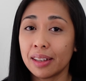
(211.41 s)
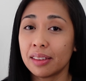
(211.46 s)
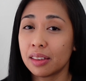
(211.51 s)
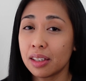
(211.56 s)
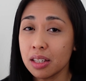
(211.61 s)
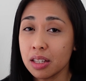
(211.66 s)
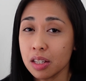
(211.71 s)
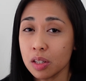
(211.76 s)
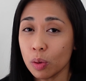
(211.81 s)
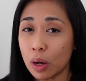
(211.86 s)
And
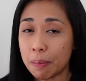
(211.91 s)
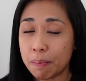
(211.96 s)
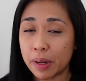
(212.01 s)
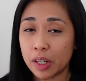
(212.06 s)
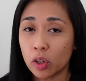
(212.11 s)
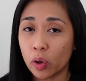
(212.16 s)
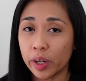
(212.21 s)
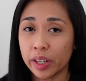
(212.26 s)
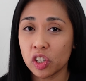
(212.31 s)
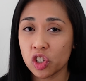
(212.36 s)
this is what
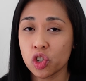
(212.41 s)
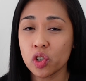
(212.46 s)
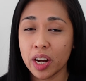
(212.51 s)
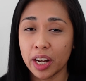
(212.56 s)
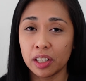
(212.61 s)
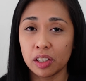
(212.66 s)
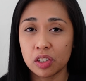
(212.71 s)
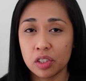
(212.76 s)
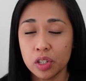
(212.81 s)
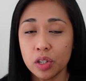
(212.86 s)
Bitcoin is
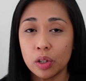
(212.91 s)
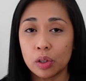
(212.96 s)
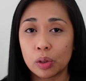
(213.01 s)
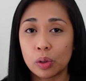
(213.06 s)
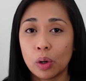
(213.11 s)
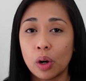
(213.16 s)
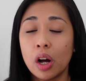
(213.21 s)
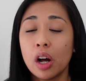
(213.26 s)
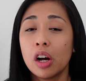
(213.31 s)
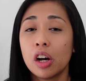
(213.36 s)
trying to
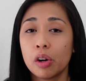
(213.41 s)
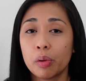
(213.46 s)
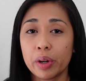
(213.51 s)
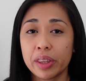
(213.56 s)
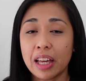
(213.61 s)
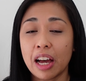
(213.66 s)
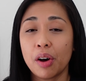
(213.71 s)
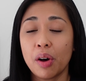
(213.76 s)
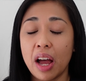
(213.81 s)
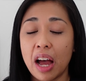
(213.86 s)
do
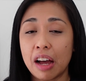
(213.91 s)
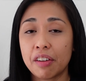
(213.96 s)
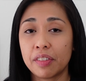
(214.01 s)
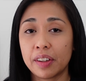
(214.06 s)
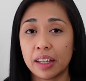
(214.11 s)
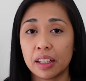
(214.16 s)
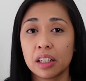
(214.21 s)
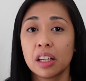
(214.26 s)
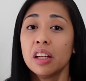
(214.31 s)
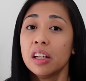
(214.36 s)
without
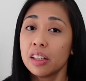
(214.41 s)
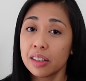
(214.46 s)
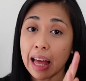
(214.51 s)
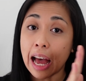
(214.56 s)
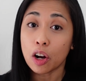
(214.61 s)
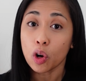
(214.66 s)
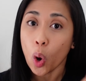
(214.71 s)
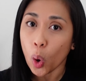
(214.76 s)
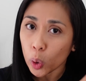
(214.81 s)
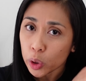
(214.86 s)
having
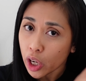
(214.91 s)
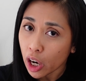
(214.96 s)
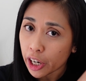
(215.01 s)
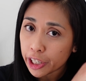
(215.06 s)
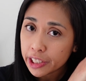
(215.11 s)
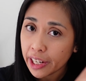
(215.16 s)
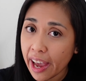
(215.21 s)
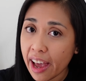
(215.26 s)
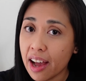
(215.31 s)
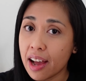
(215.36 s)
that cold
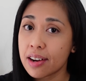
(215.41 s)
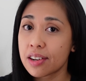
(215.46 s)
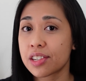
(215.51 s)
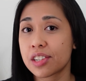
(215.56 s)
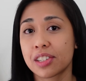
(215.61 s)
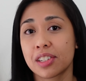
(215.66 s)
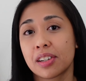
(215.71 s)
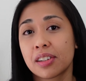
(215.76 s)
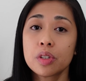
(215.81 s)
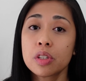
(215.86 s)
hard cash.